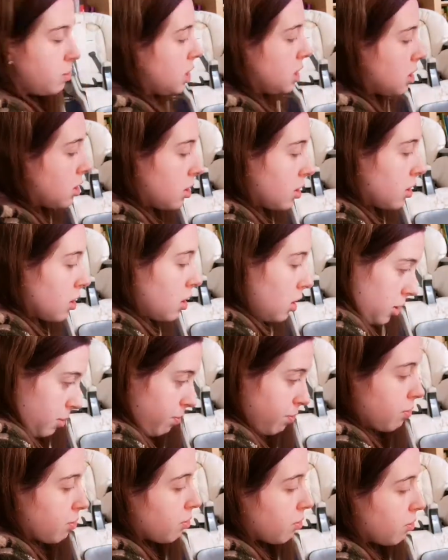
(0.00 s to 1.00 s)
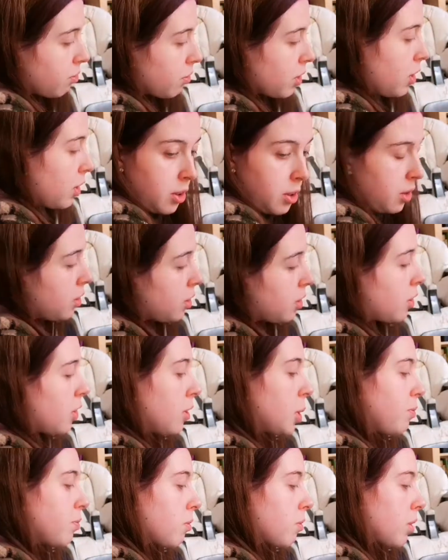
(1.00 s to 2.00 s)
In the end, I did decide to
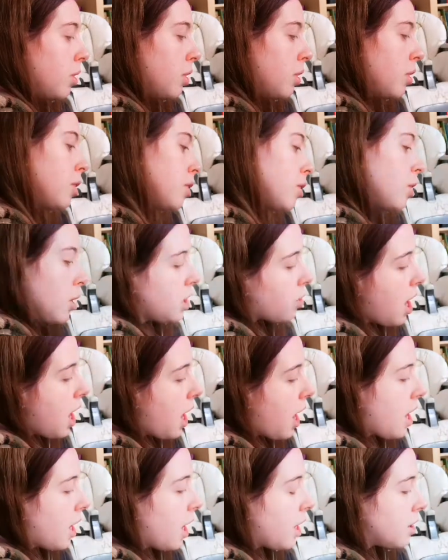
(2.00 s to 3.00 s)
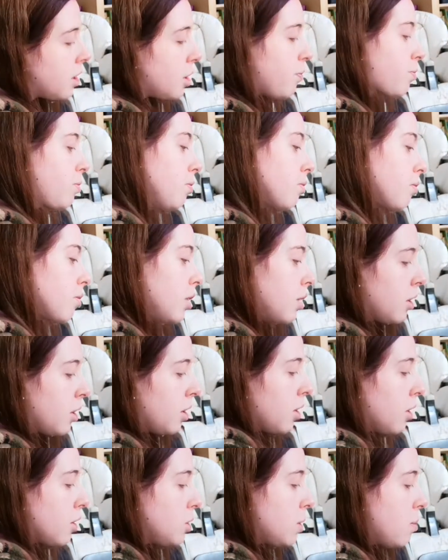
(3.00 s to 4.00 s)
just mainly go
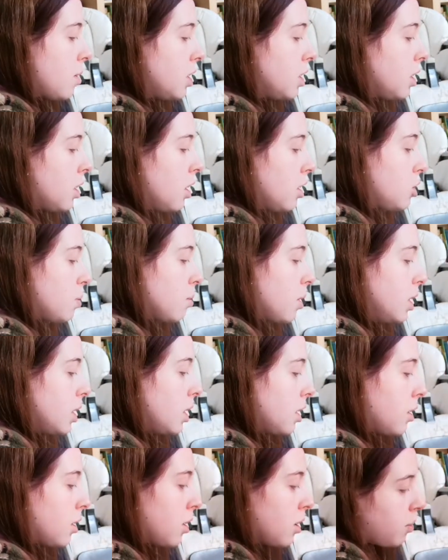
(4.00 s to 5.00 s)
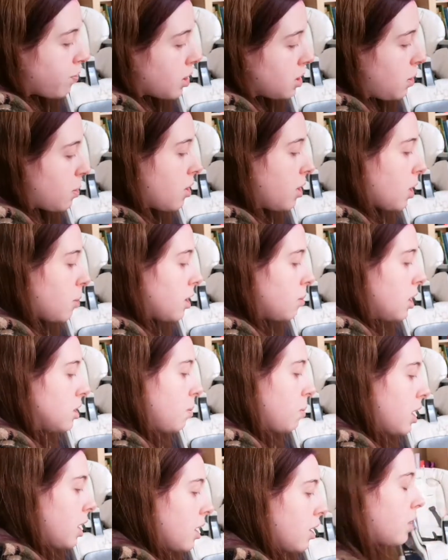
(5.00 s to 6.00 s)
for the shading effect rather
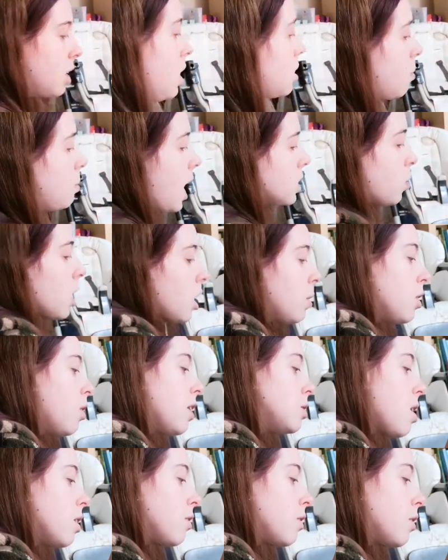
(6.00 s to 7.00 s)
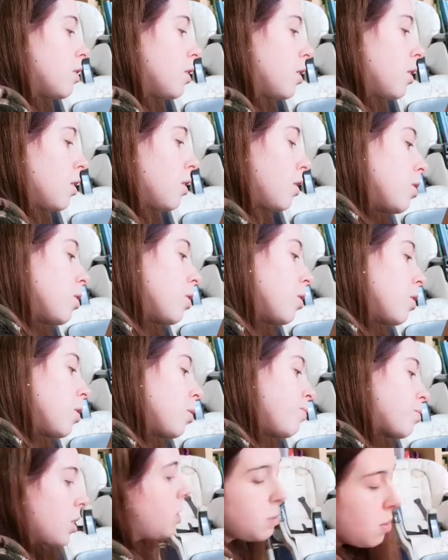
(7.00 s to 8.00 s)
than actual
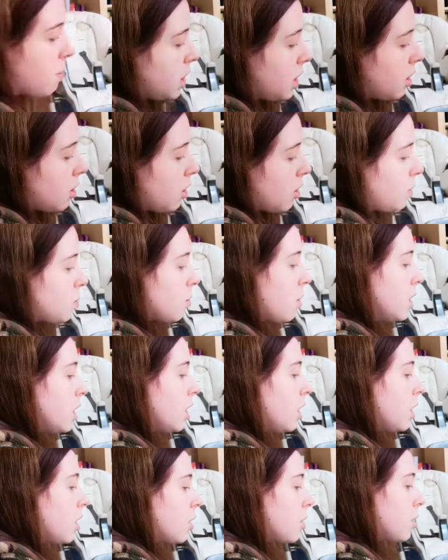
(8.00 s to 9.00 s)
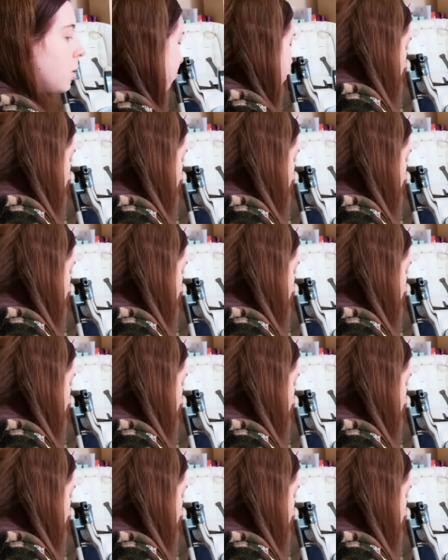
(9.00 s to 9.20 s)
fur, because I